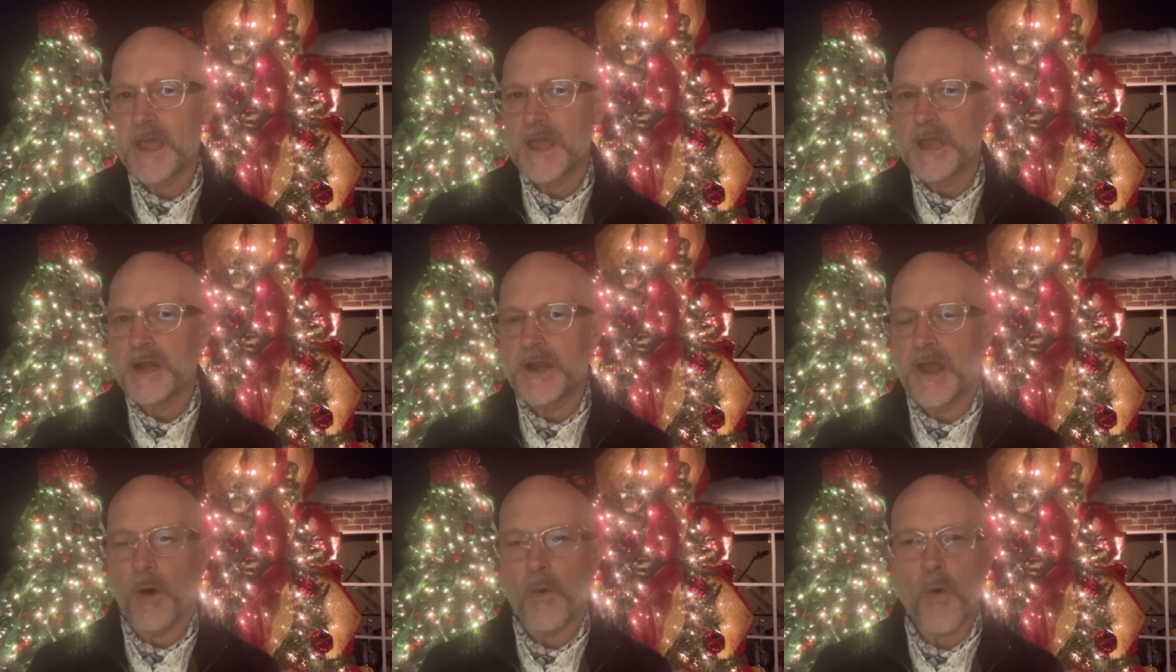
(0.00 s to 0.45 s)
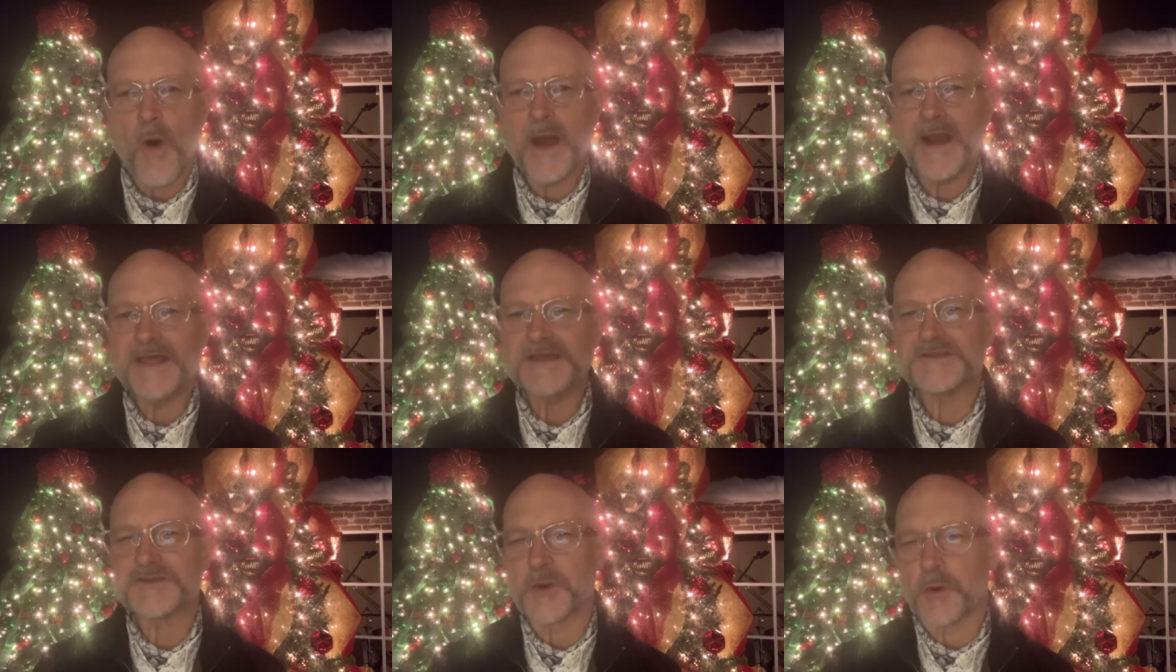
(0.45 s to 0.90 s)
Now, what
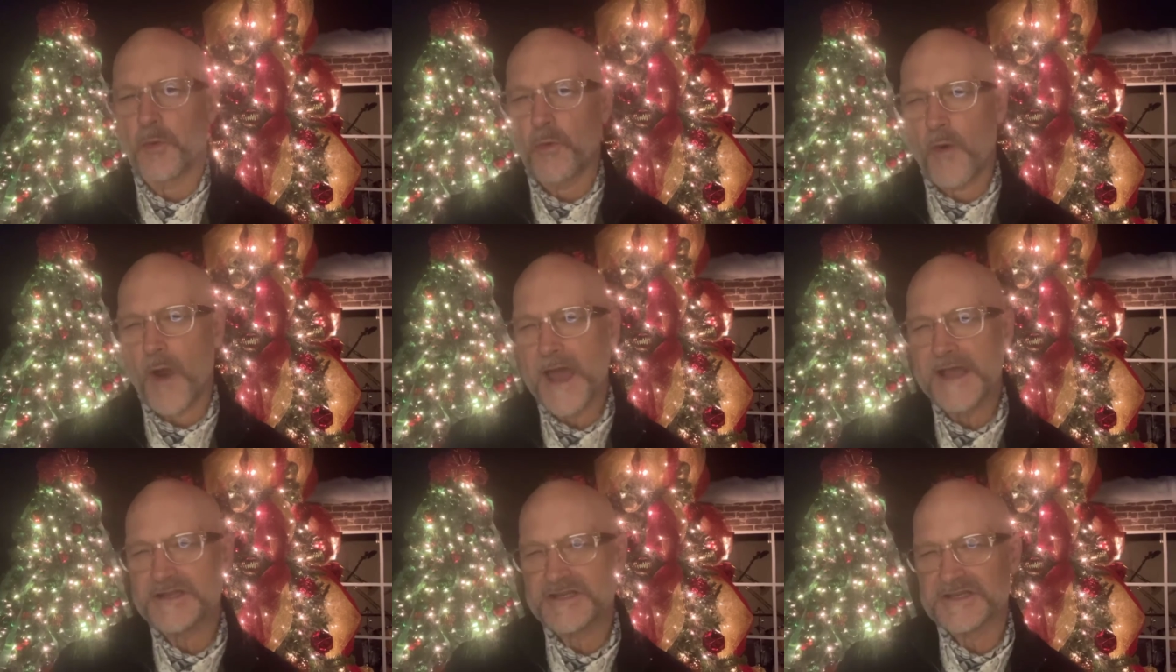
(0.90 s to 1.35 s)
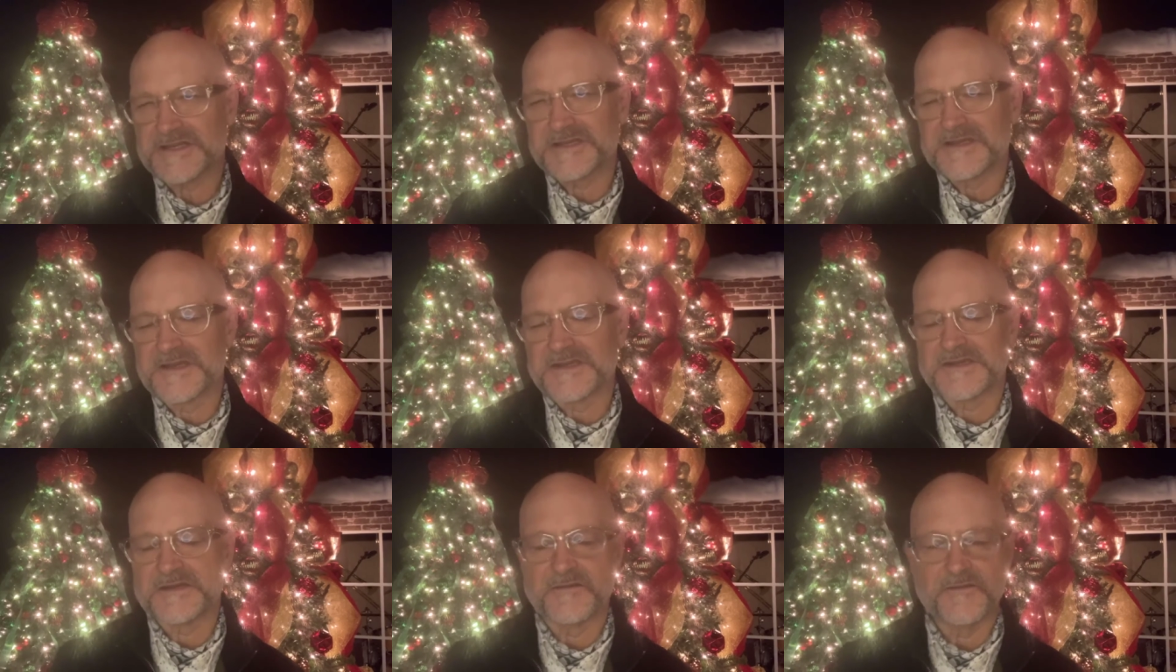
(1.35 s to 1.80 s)
is the
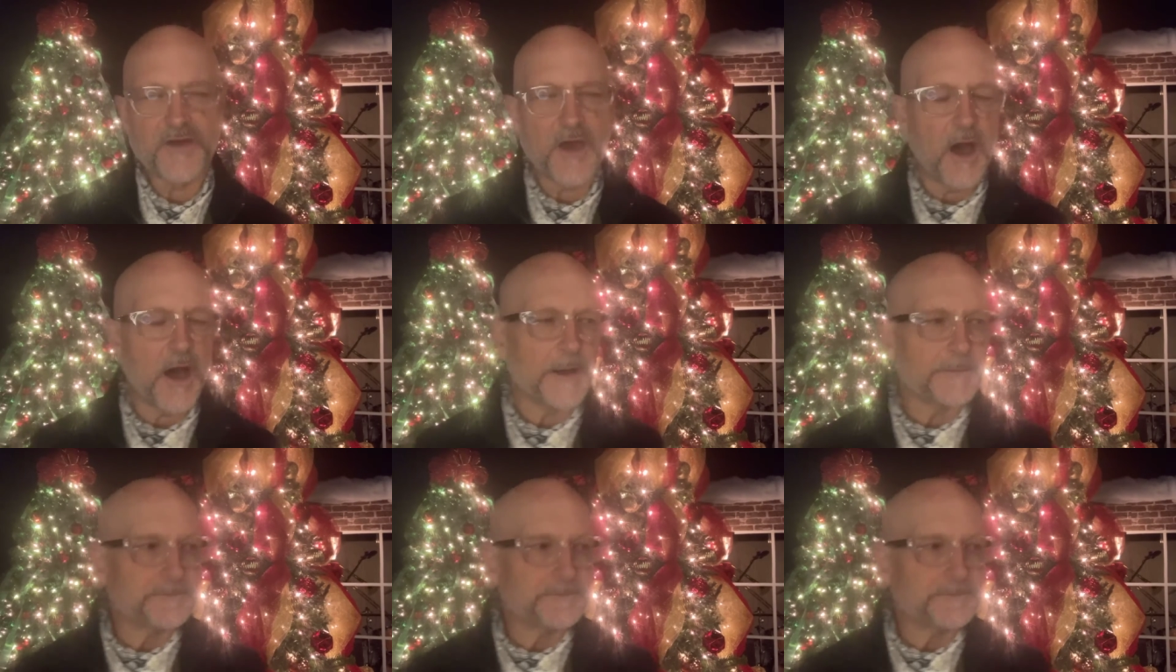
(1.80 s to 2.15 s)
righteousness of God?